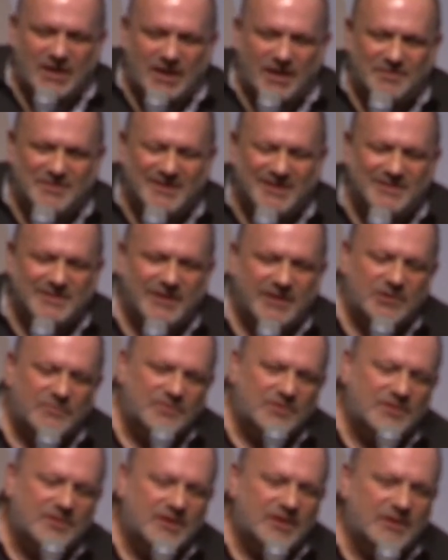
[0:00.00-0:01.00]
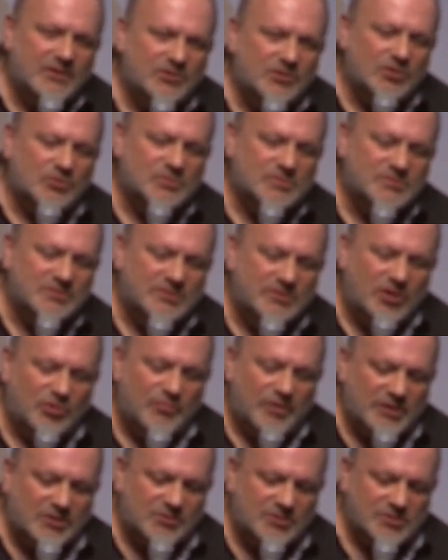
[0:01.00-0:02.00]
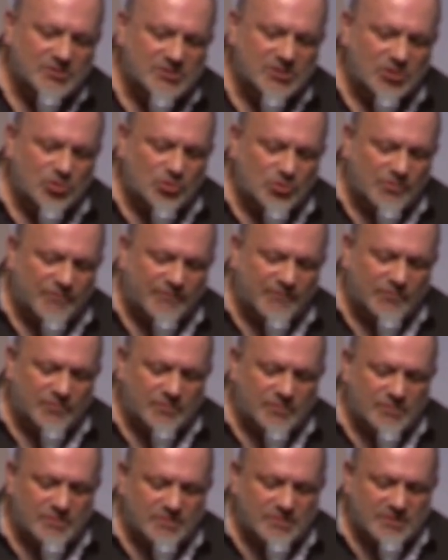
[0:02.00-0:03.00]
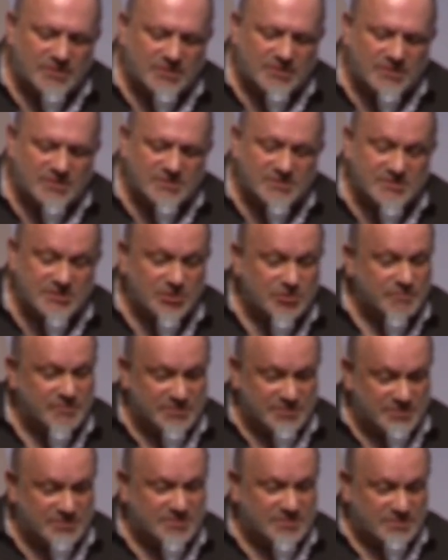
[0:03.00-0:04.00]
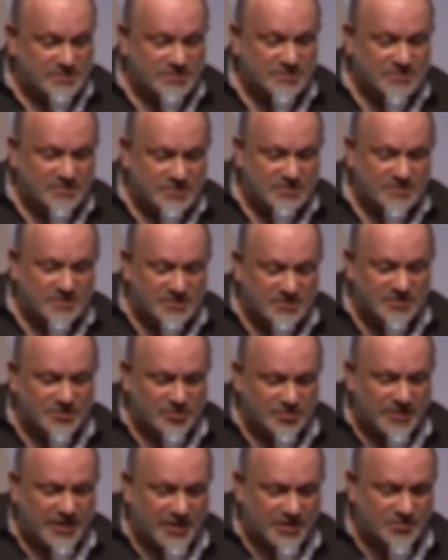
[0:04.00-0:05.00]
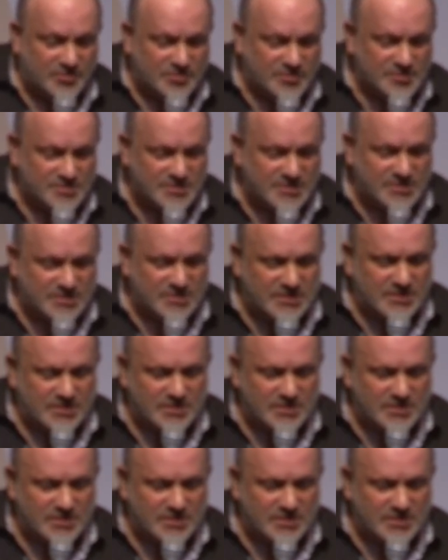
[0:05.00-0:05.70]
think at the end of the day, you know, directors look for secrets in their actors, and